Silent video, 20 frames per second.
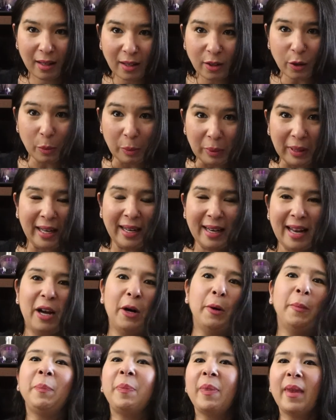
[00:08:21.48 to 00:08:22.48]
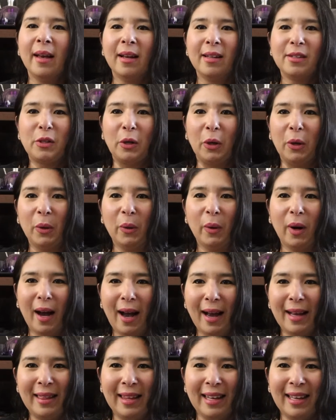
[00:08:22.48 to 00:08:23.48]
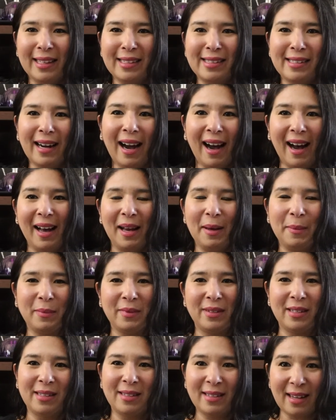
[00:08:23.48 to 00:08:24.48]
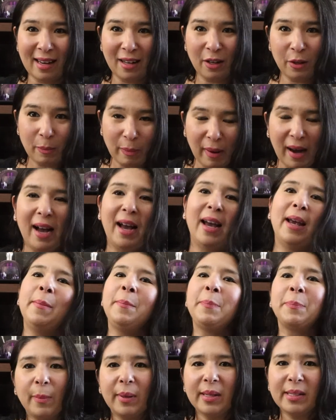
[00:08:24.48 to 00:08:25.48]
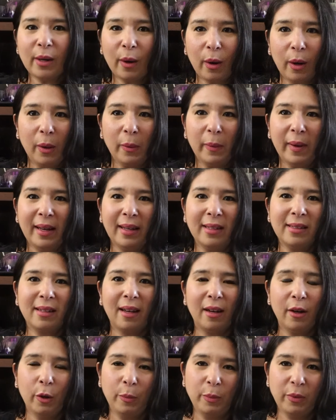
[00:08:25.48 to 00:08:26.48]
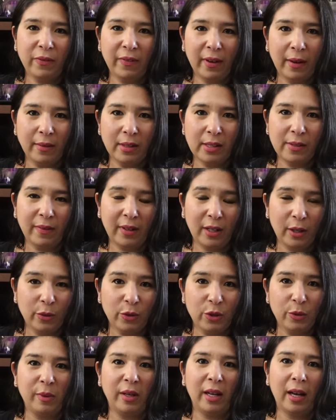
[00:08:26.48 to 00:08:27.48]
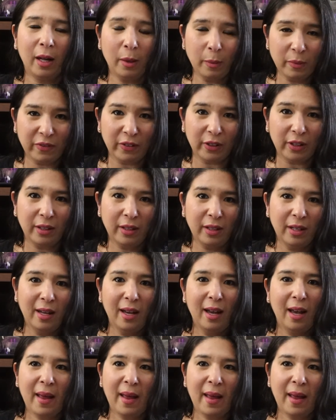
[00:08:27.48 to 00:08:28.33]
go play now? So I think it's time to say goodbye, but as always, I hope you found this video to be helpful.